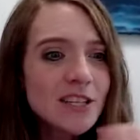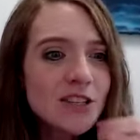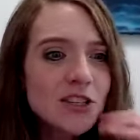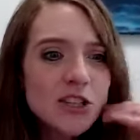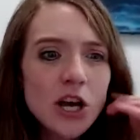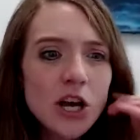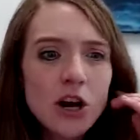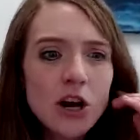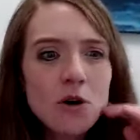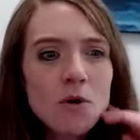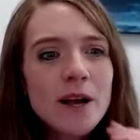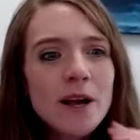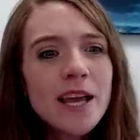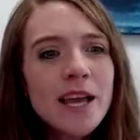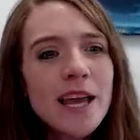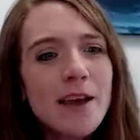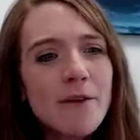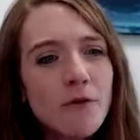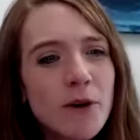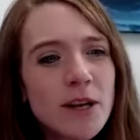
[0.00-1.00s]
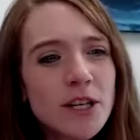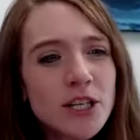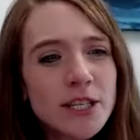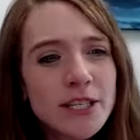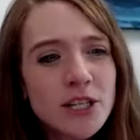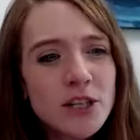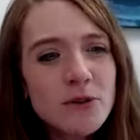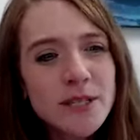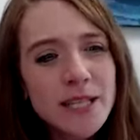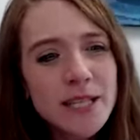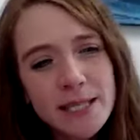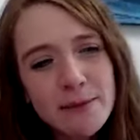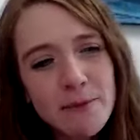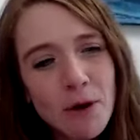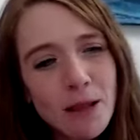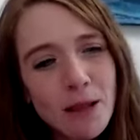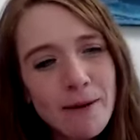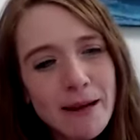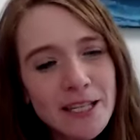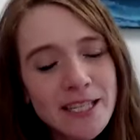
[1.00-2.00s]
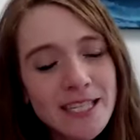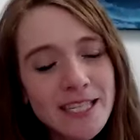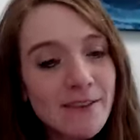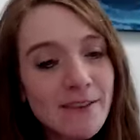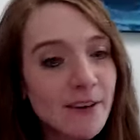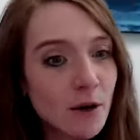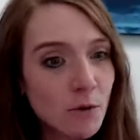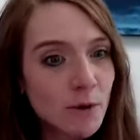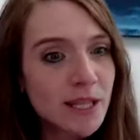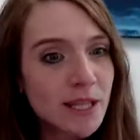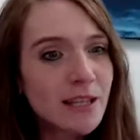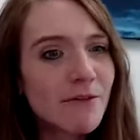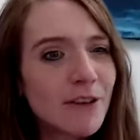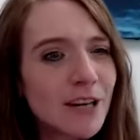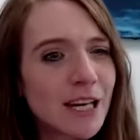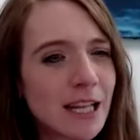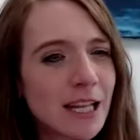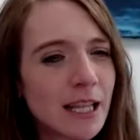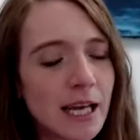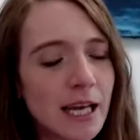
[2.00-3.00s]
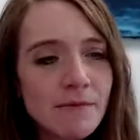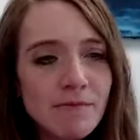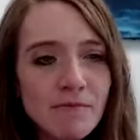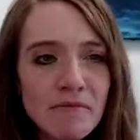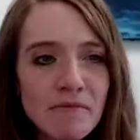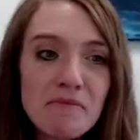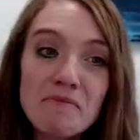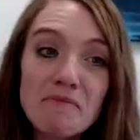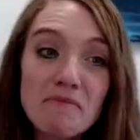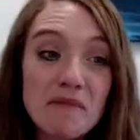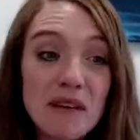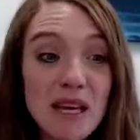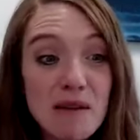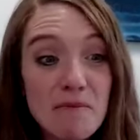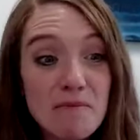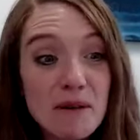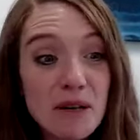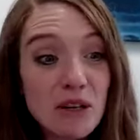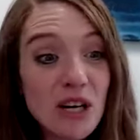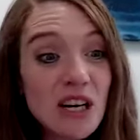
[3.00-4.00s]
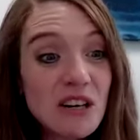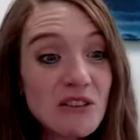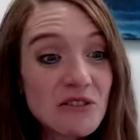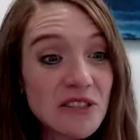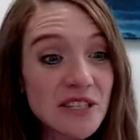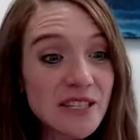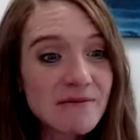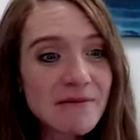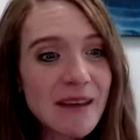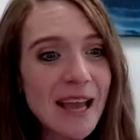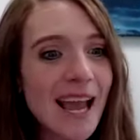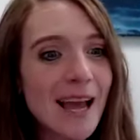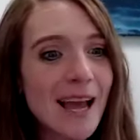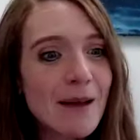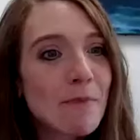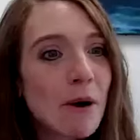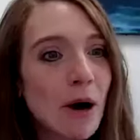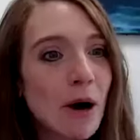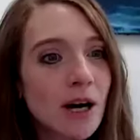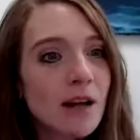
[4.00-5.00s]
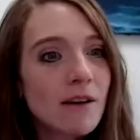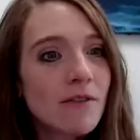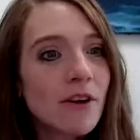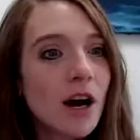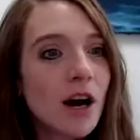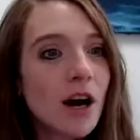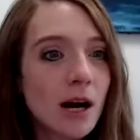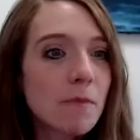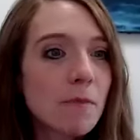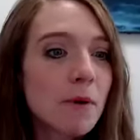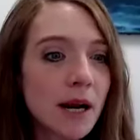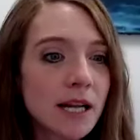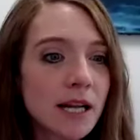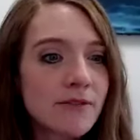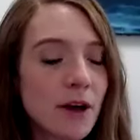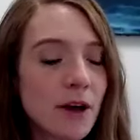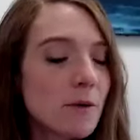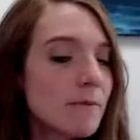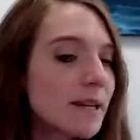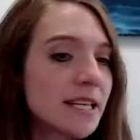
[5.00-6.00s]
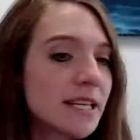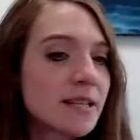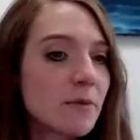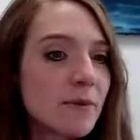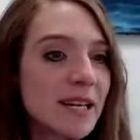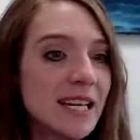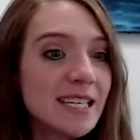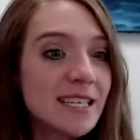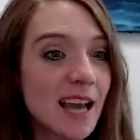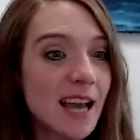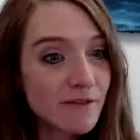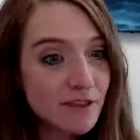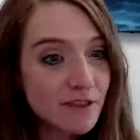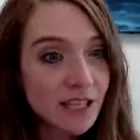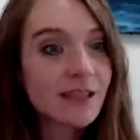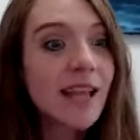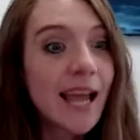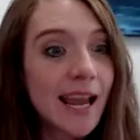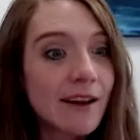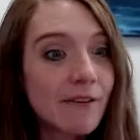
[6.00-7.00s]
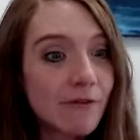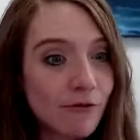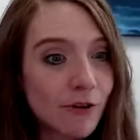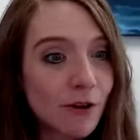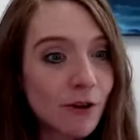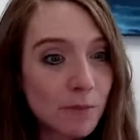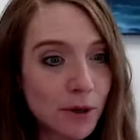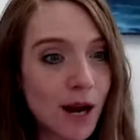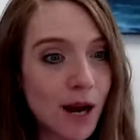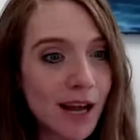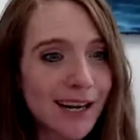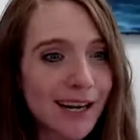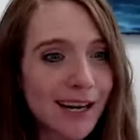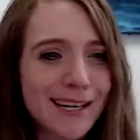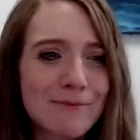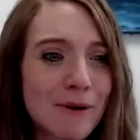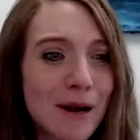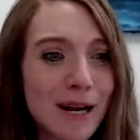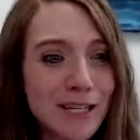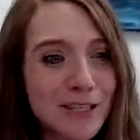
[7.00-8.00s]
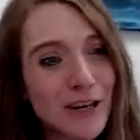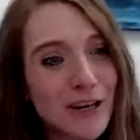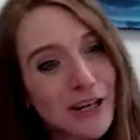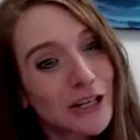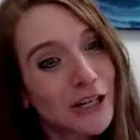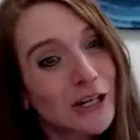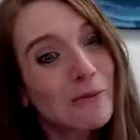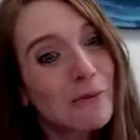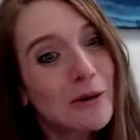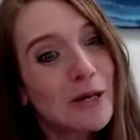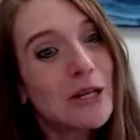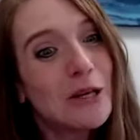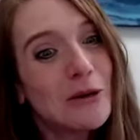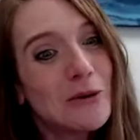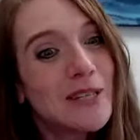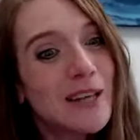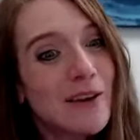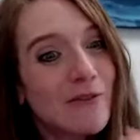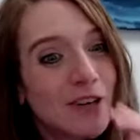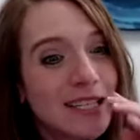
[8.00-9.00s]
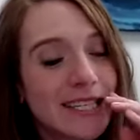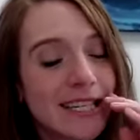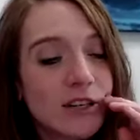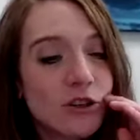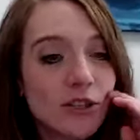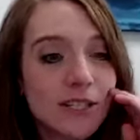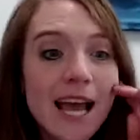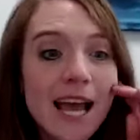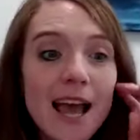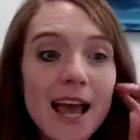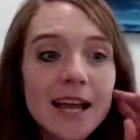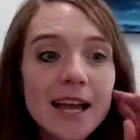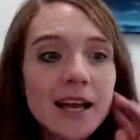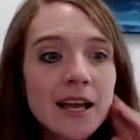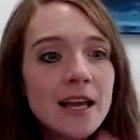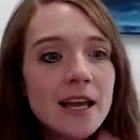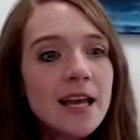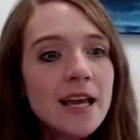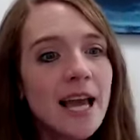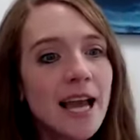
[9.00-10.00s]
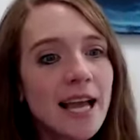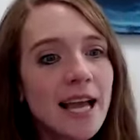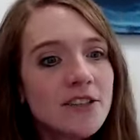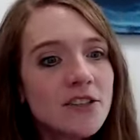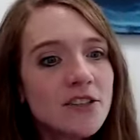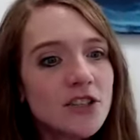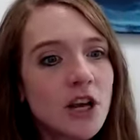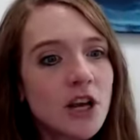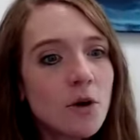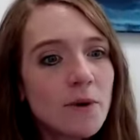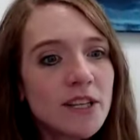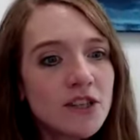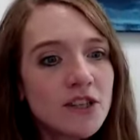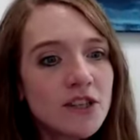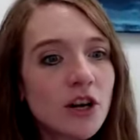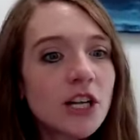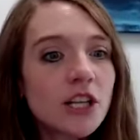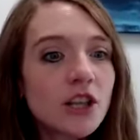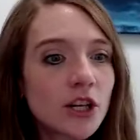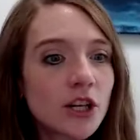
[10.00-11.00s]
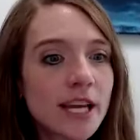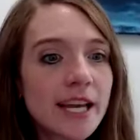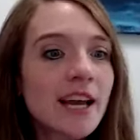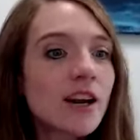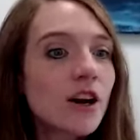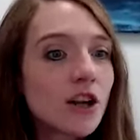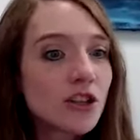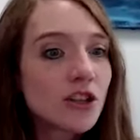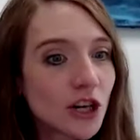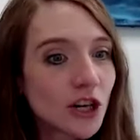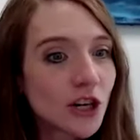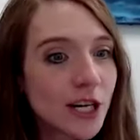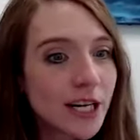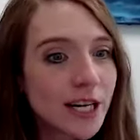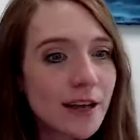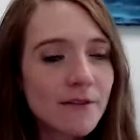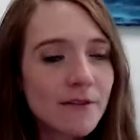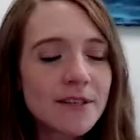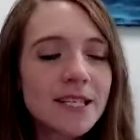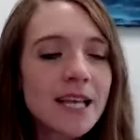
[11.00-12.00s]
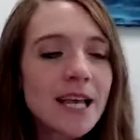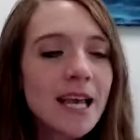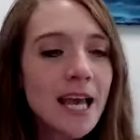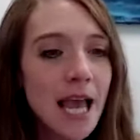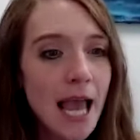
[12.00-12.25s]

And so if we just use the small amount of stevia with the vanilla, it'd be gross. And part of our product development is that we need to have delightful products you're actually going to want to use every single day. And so we started looking at alternatives.